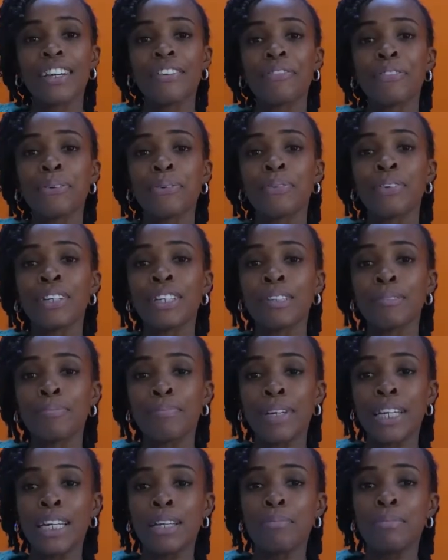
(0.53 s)
everyone.
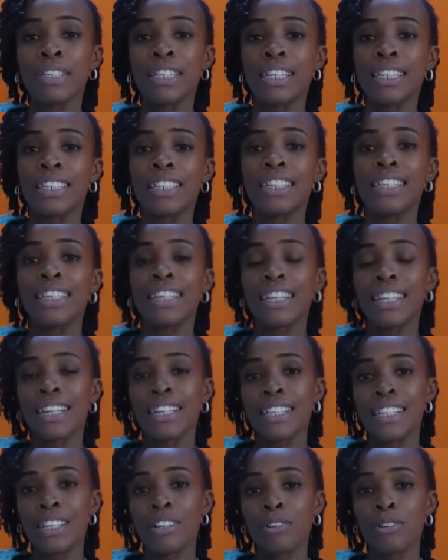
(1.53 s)
My name is Ade
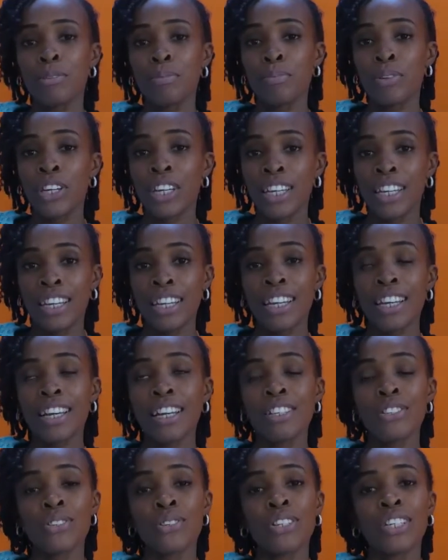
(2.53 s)
Katelwe,
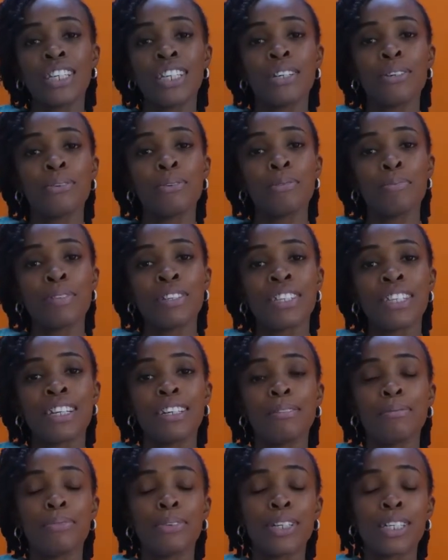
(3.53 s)
and today we'll be
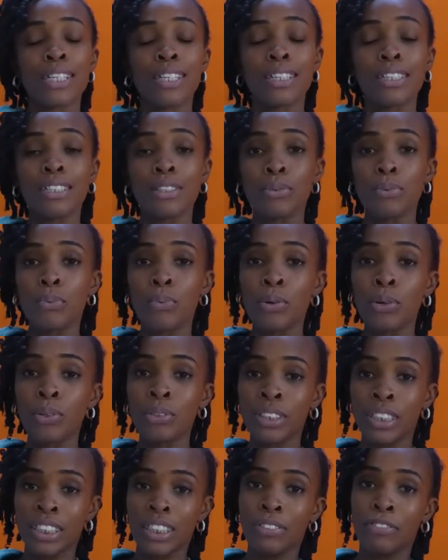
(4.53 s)
celebrating the
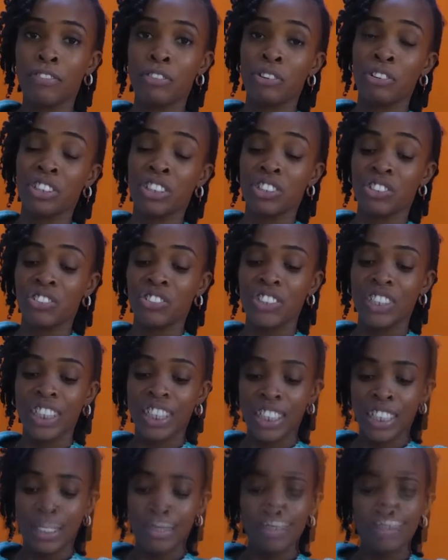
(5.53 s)
World Forestry
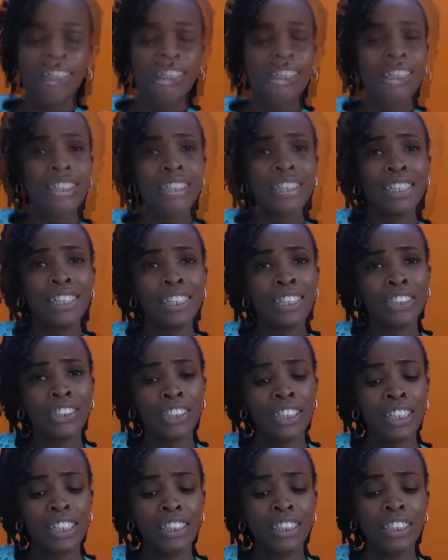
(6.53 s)
Day. The
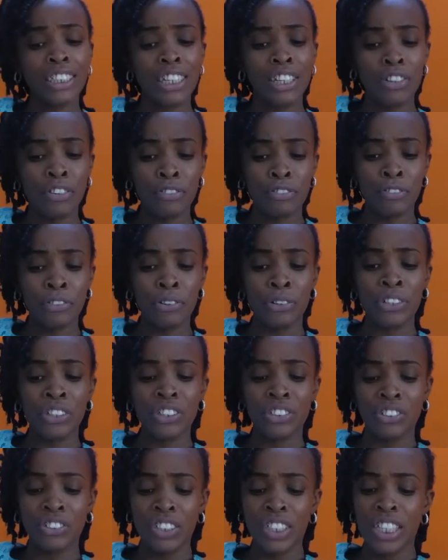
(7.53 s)
International Day of
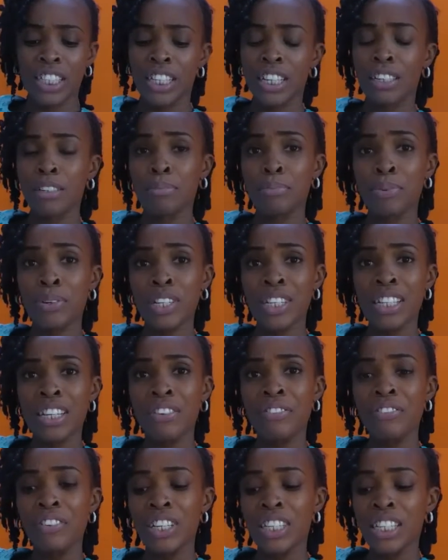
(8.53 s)
Forestry celebrates
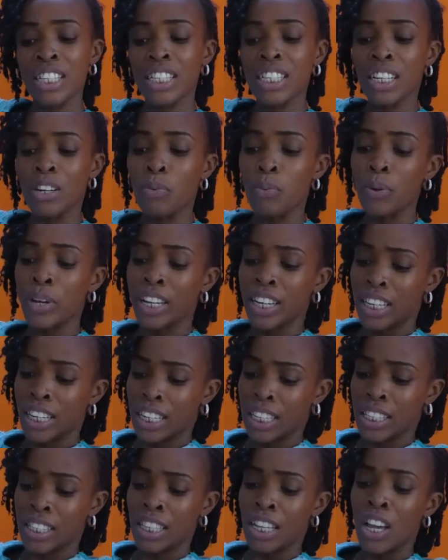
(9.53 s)
and raises
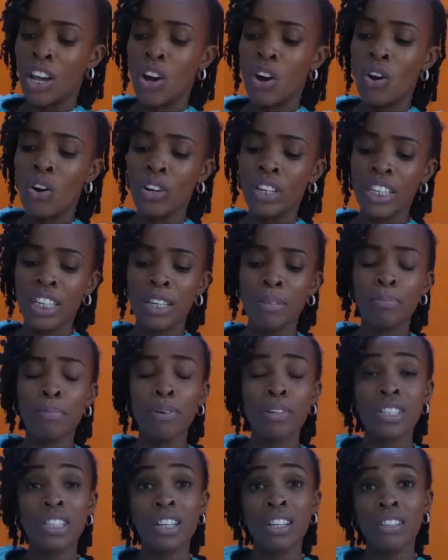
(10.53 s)
awareness on the
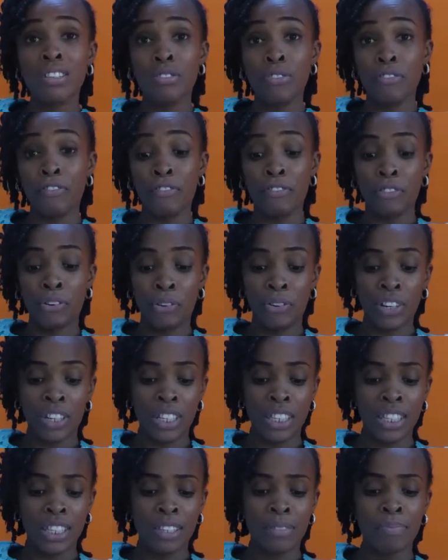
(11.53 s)
importance of
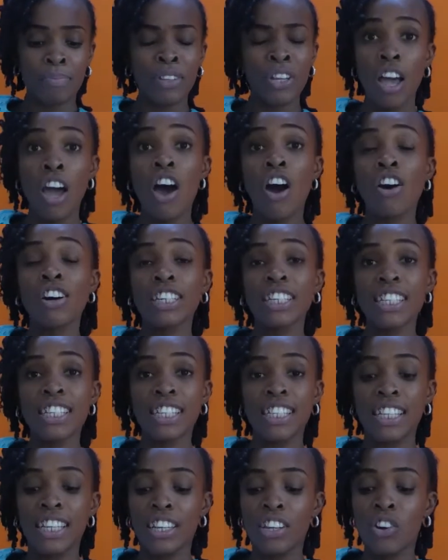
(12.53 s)
forests. On
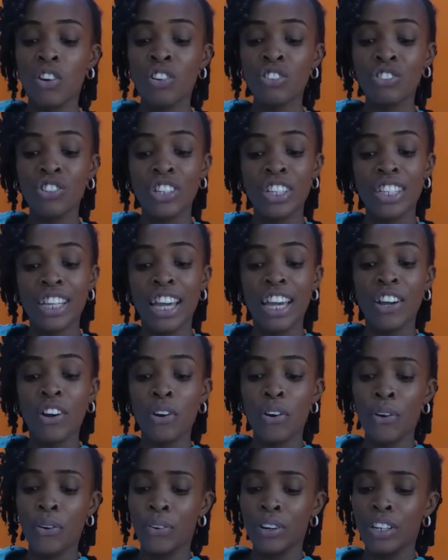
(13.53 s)
this day, countries are
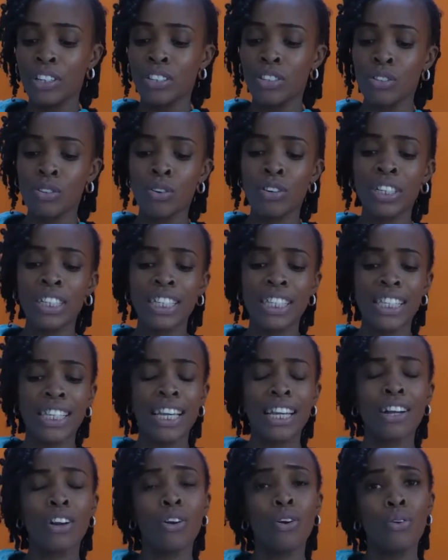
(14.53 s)
encouraged to
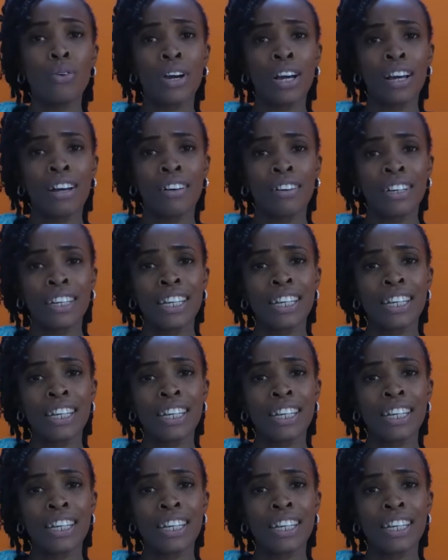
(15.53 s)
undertake local,